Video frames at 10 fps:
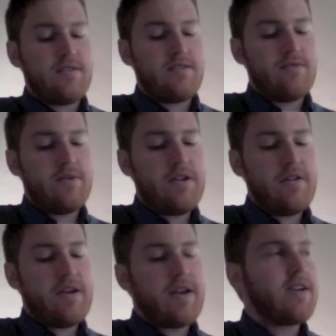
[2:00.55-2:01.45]
what do you
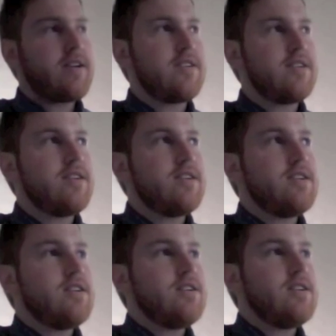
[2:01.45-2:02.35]
think?
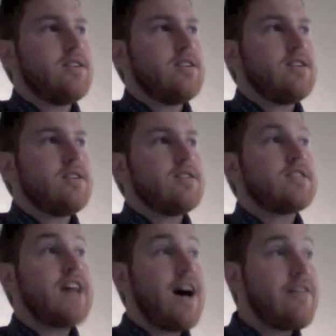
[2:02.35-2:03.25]

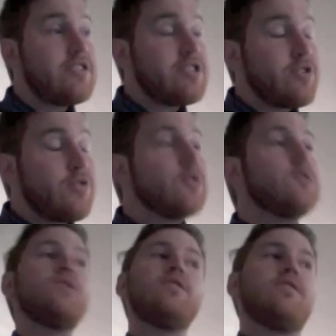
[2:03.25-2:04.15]
Savage and
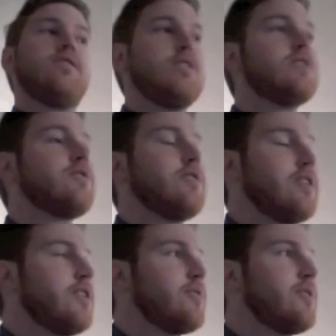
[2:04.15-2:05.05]
cruel. Those are really
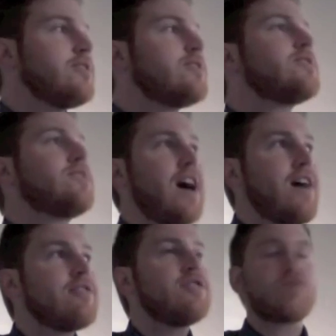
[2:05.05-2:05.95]
good words.
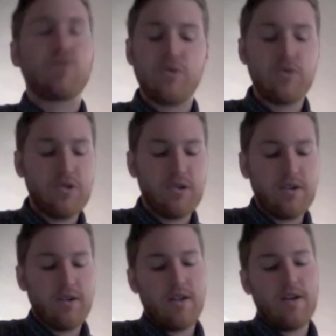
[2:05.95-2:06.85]
Savage,
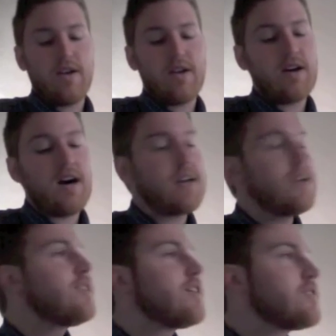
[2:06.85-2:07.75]
cruel,
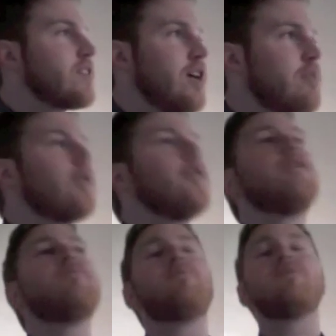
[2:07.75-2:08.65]
doesn't care about
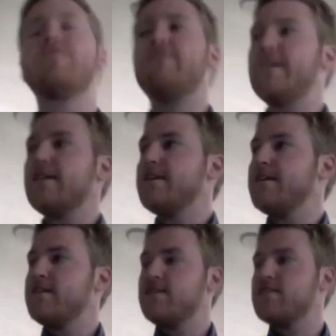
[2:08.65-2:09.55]
hurting people's
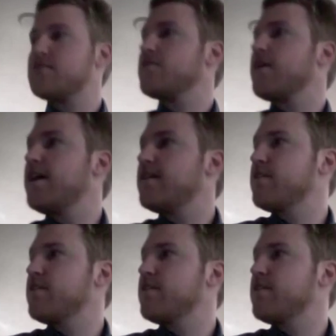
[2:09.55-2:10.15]
feelings, right?